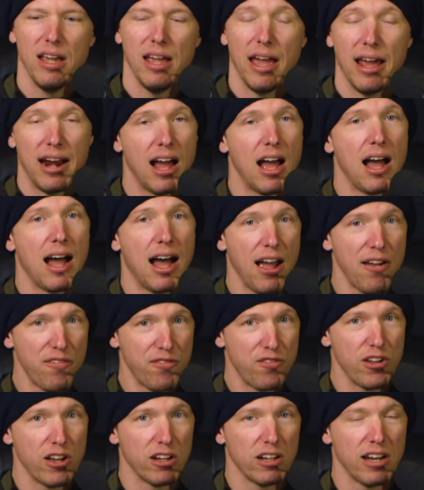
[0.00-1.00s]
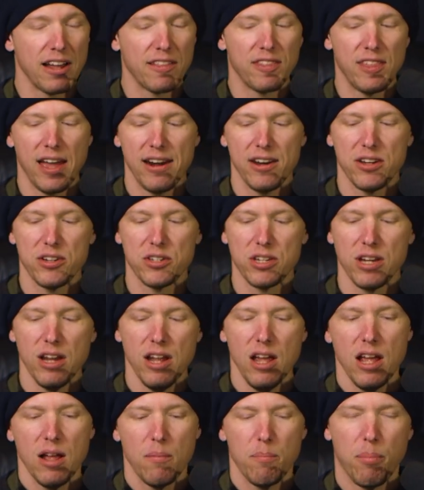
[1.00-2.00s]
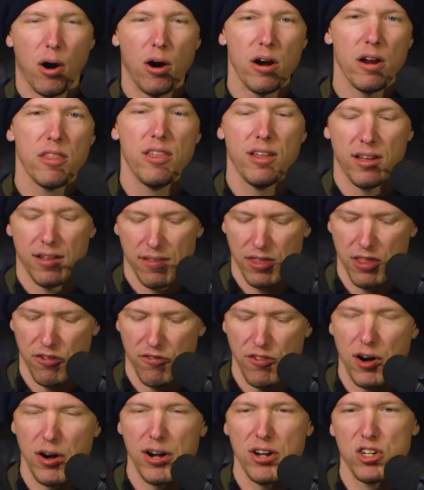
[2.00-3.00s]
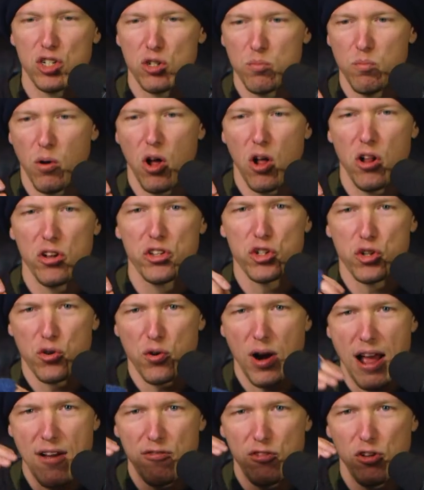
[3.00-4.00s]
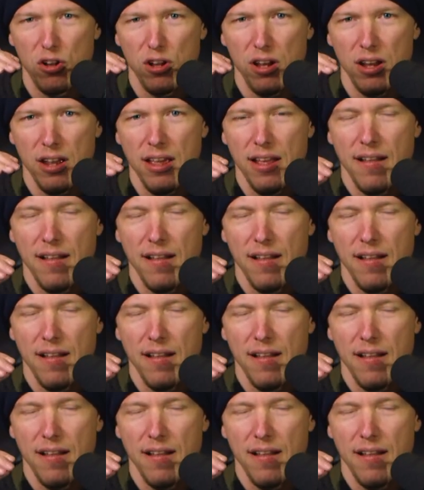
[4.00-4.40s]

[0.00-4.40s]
and I feel like that is part of the very small travel